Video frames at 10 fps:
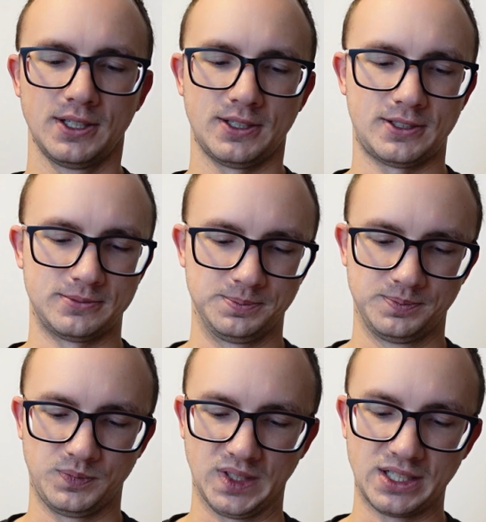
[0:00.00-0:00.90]
Um,
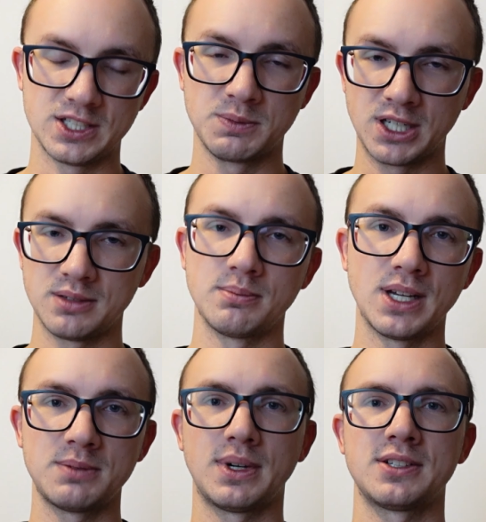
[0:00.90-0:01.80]
it is
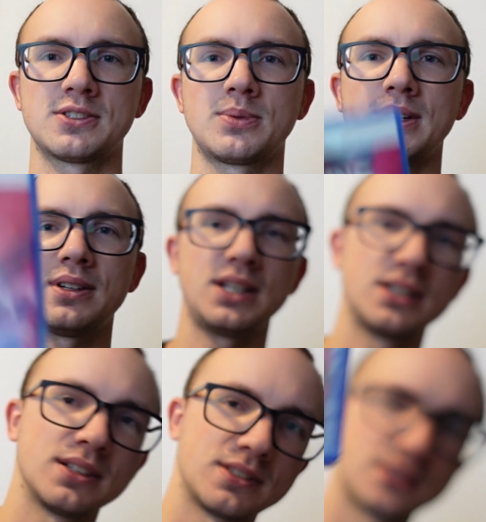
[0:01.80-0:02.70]
made by Square
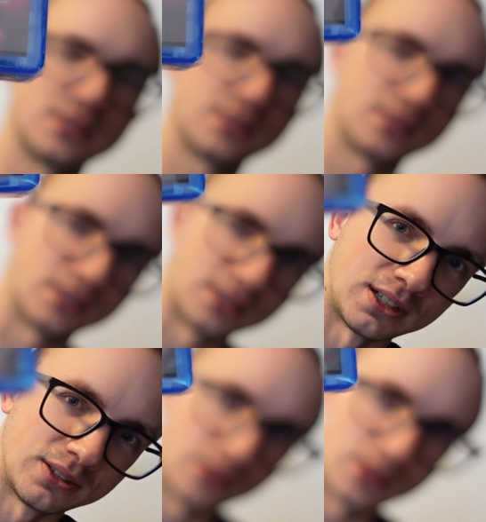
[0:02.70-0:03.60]
Enix, and I know